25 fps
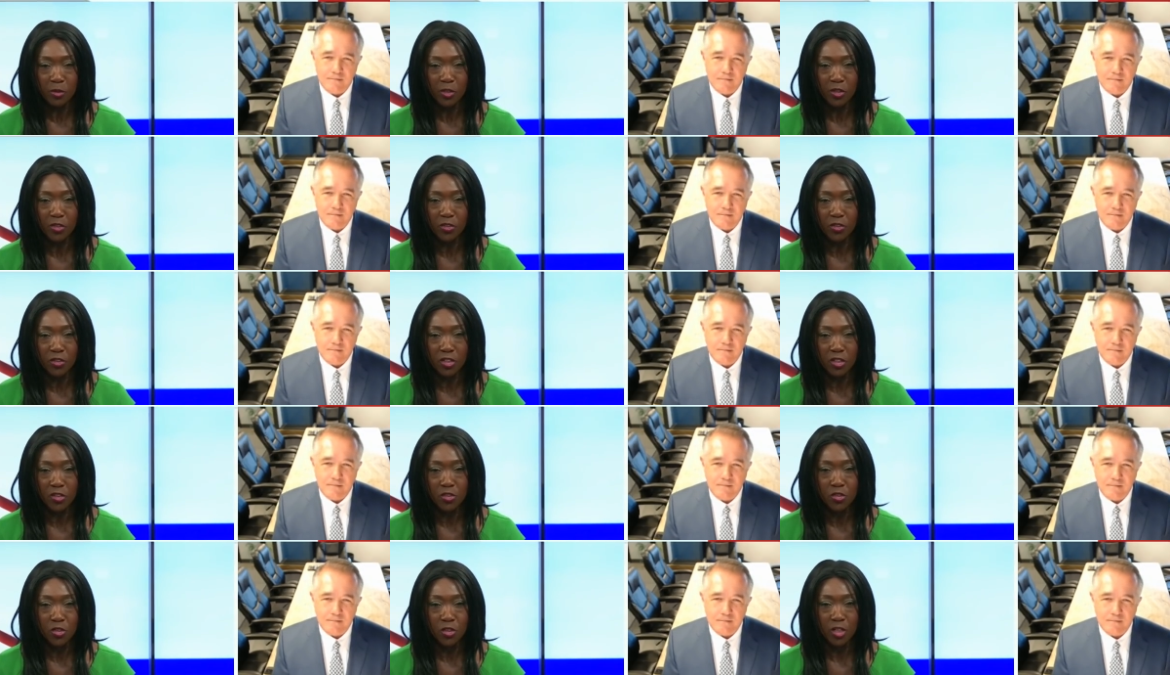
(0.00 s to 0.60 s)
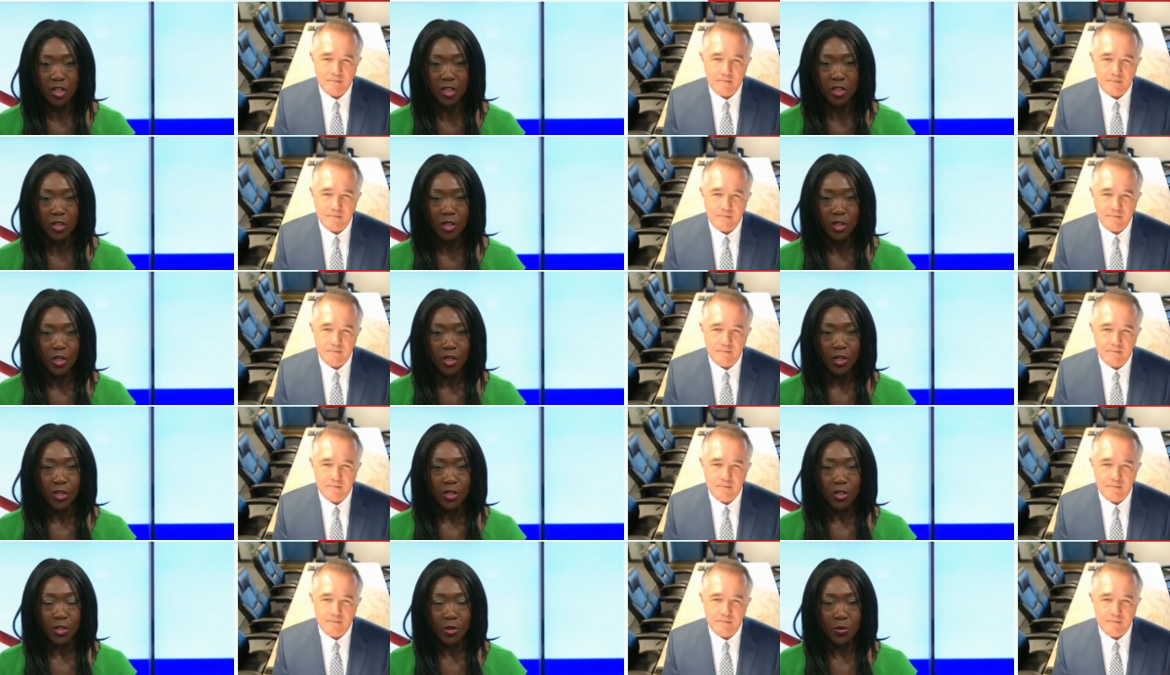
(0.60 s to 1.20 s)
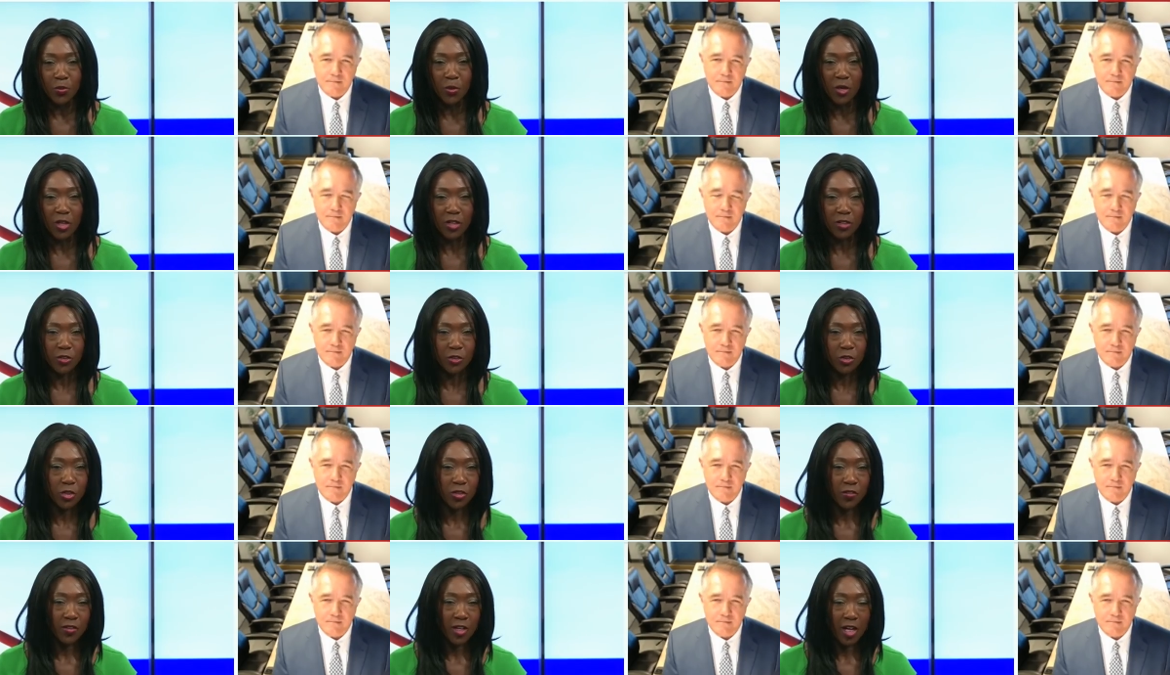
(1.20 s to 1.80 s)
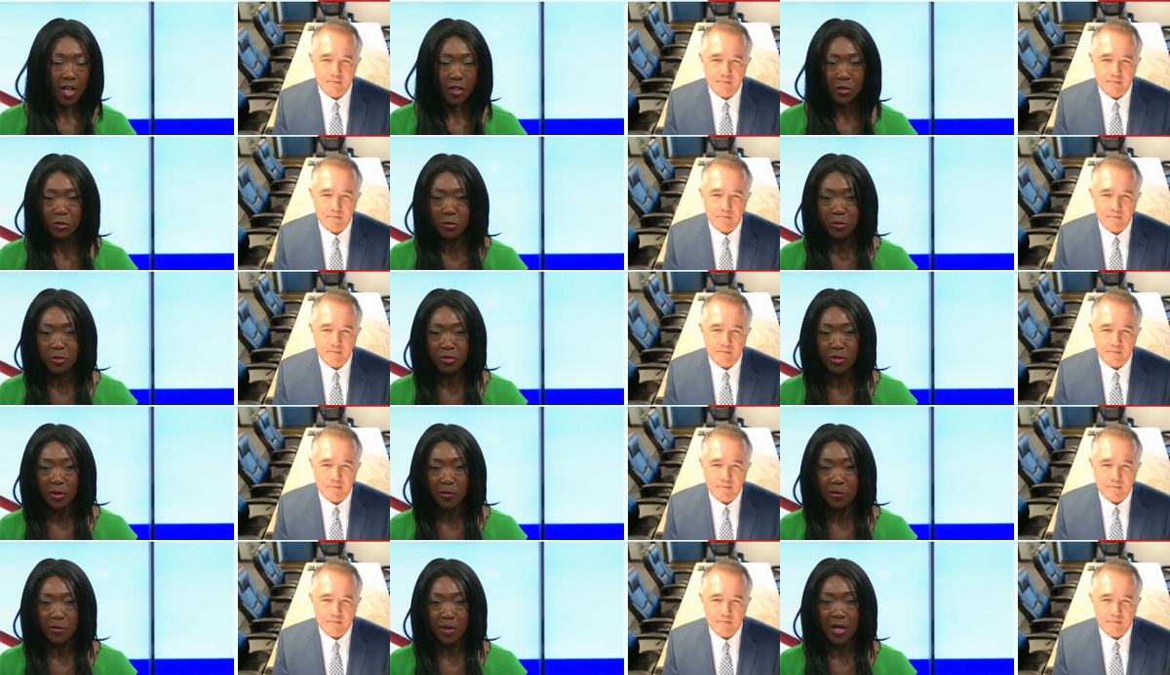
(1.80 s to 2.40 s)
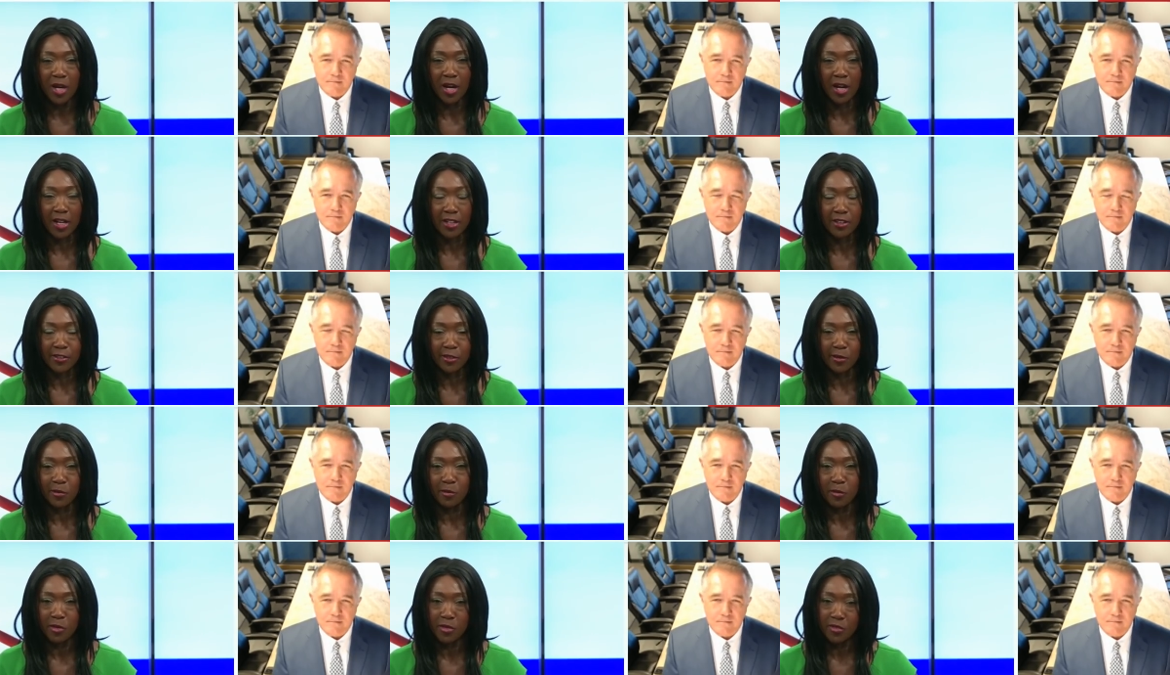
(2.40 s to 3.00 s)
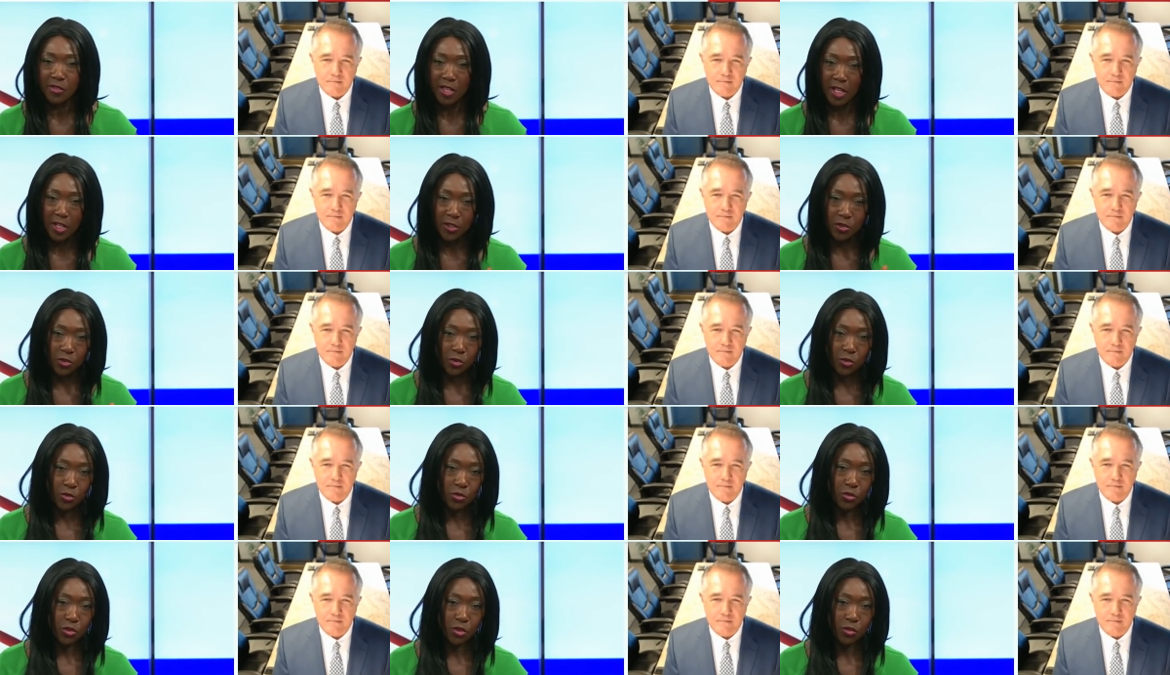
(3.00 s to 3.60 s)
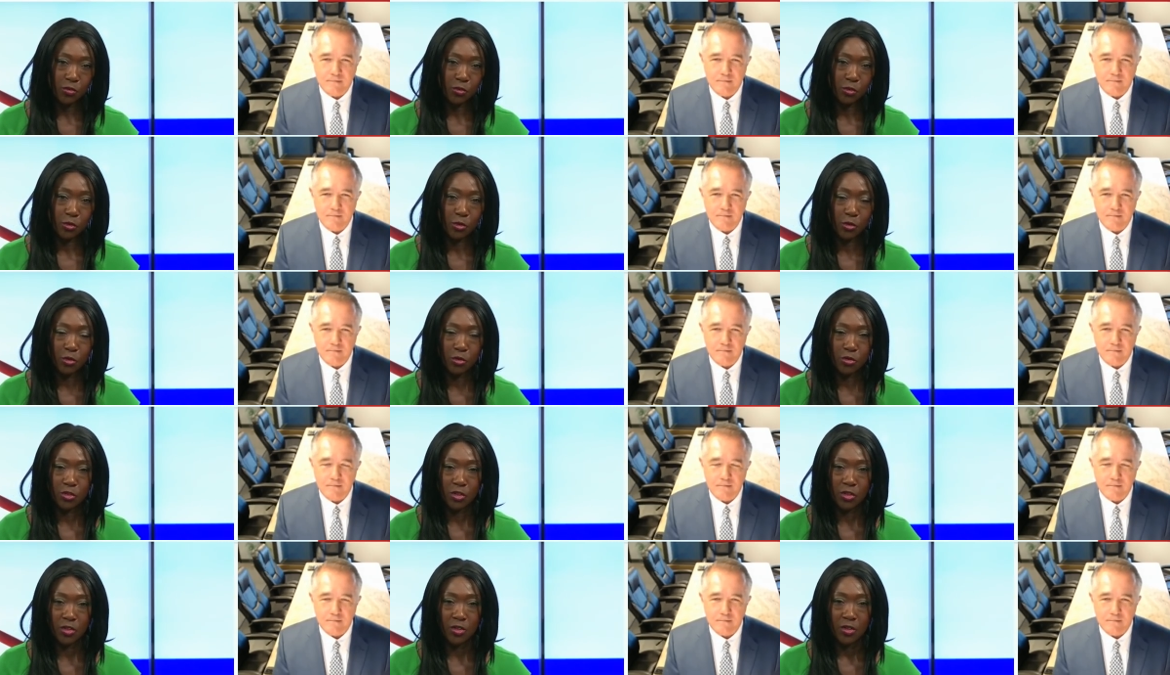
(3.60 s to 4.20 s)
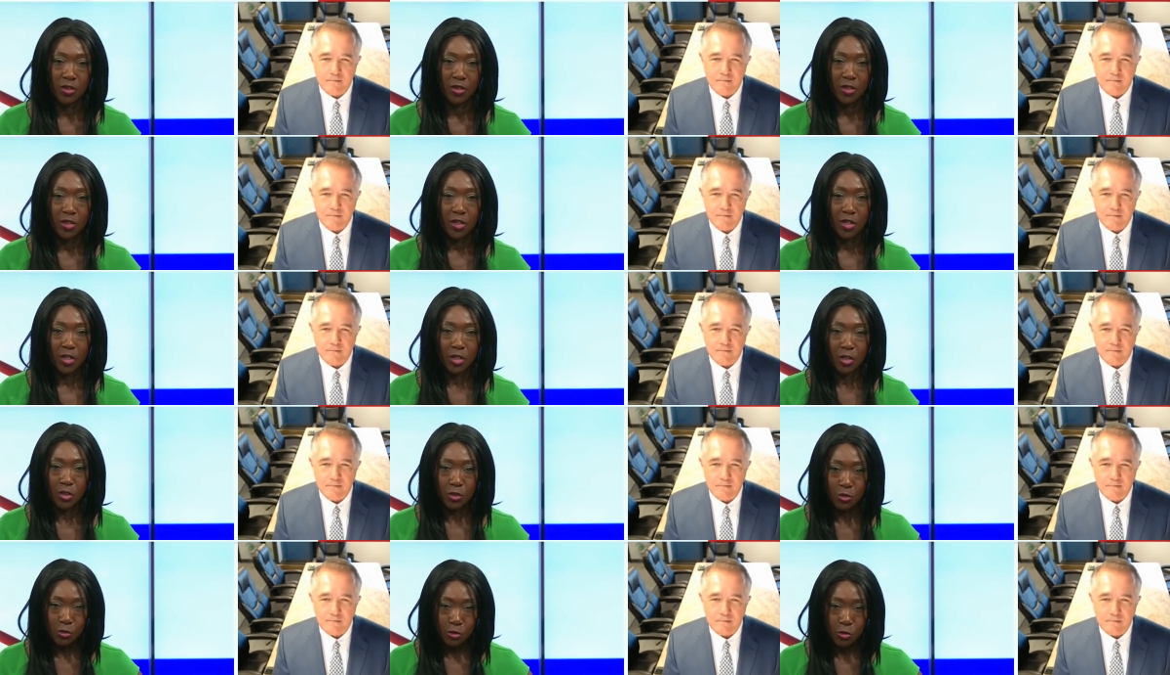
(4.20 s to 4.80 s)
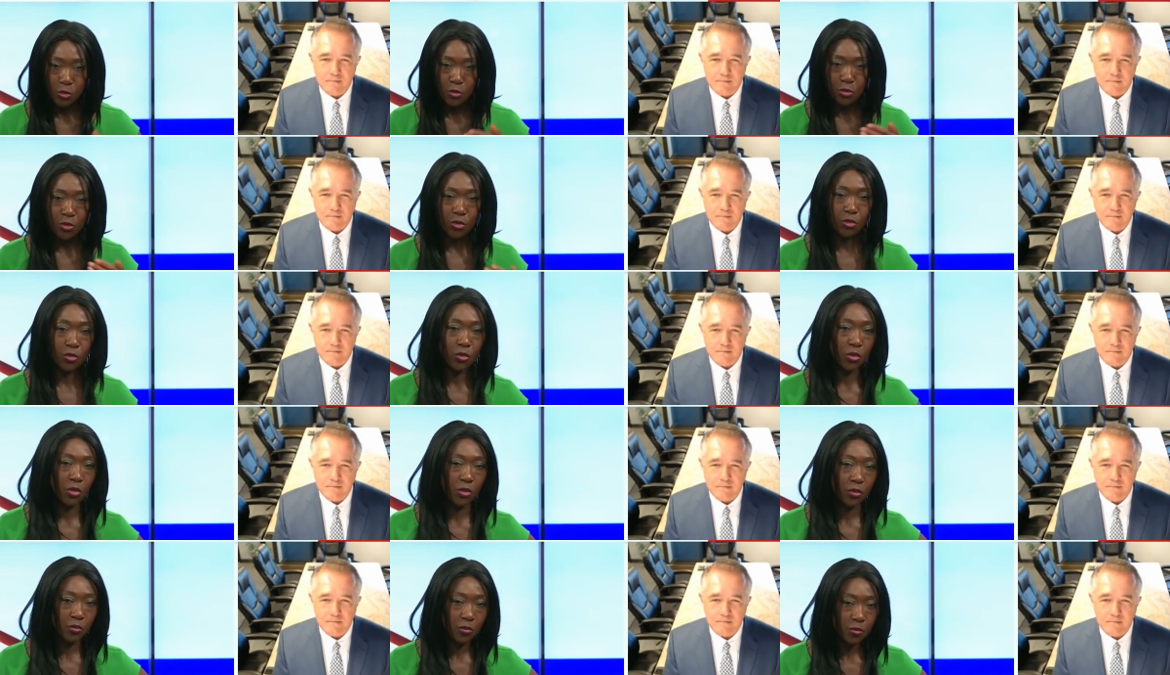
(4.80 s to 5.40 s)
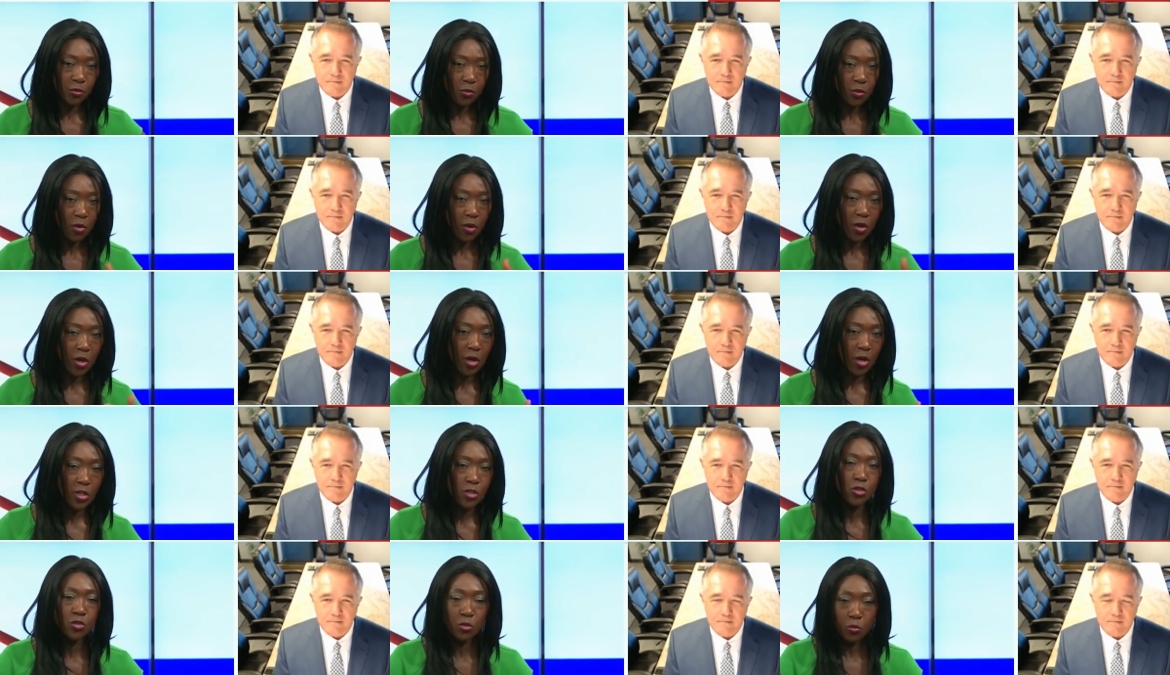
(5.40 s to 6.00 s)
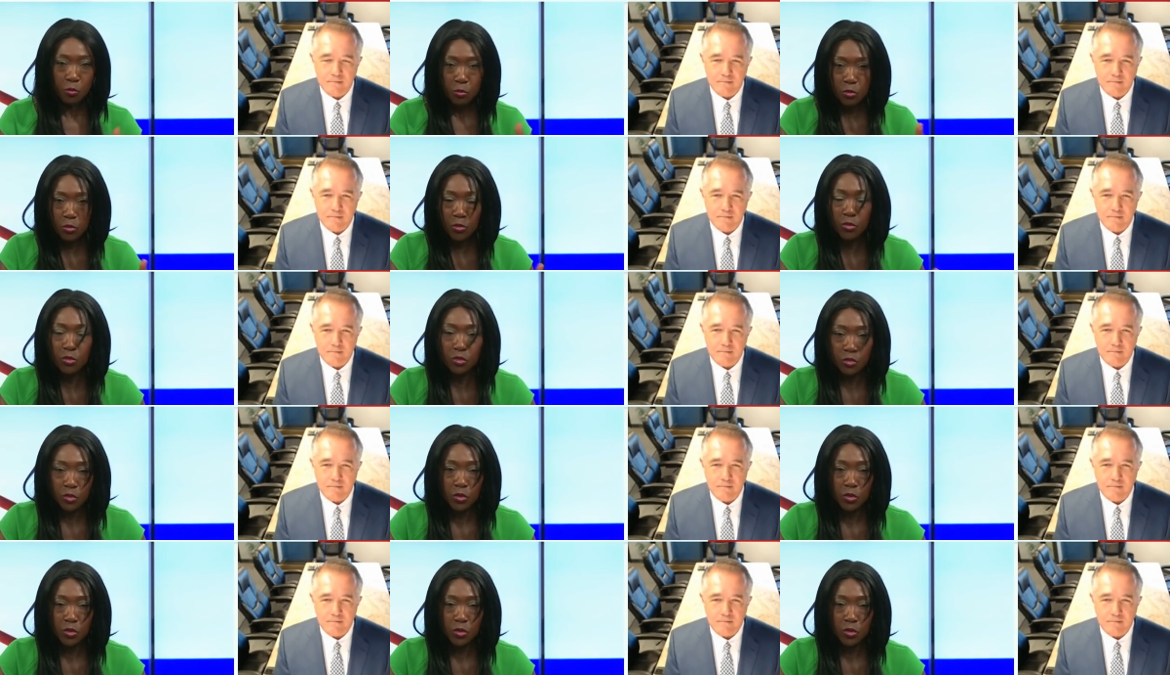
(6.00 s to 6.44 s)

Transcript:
Speaker 1: Because initially you weren't sort of 100% behind him, but then you sort of grew to you grew to sort of in,